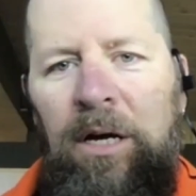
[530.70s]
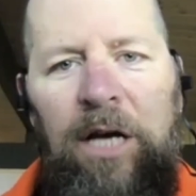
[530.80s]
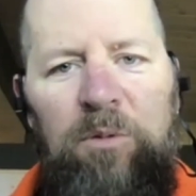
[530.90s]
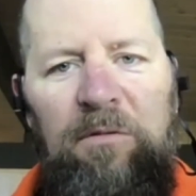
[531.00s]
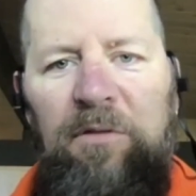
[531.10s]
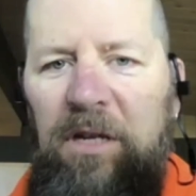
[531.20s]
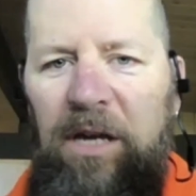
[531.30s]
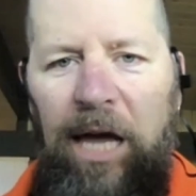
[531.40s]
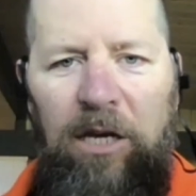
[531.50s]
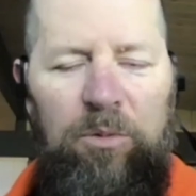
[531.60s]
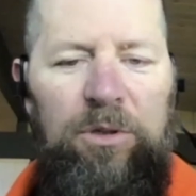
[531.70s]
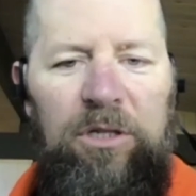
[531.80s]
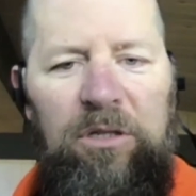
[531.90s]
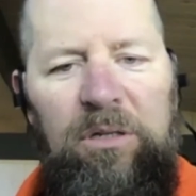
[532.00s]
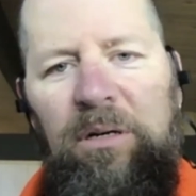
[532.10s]
It's when the Yankees were
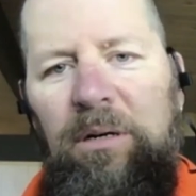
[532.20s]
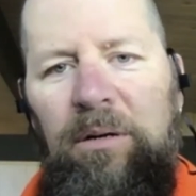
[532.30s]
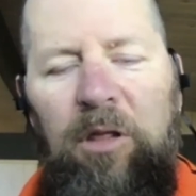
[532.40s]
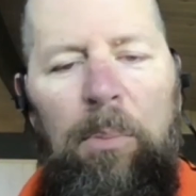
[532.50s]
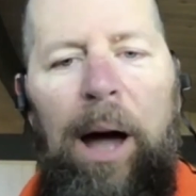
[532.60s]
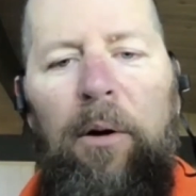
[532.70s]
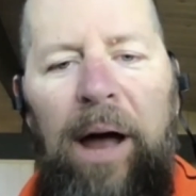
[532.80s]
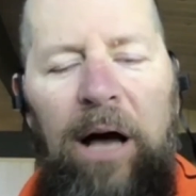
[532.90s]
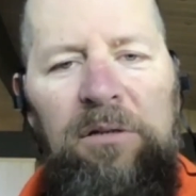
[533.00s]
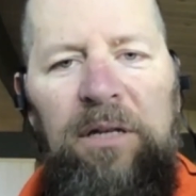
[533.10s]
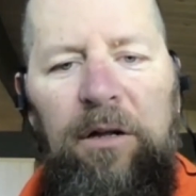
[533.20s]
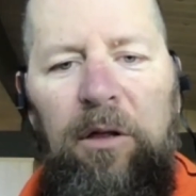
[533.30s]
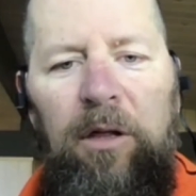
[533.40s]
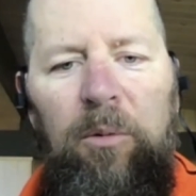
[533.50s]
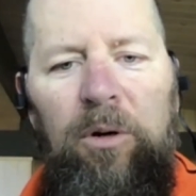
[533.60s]
just the powerhouse there
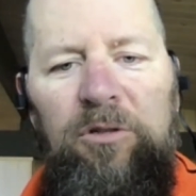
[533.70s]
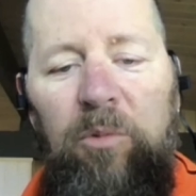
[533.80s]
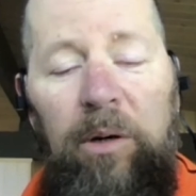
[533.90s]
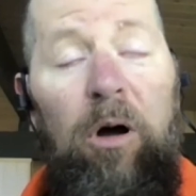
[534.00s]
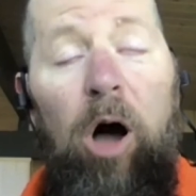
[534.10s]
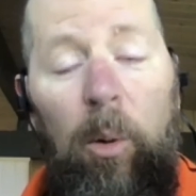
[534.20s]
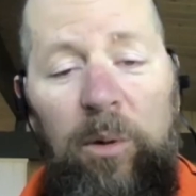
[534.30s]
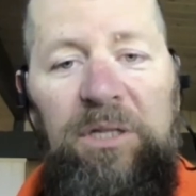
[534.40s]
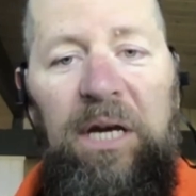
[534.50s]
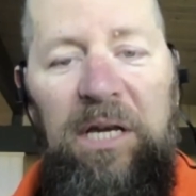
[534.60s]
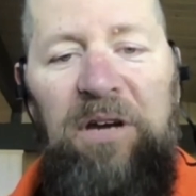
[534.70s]
that they were. So we were always in Yankee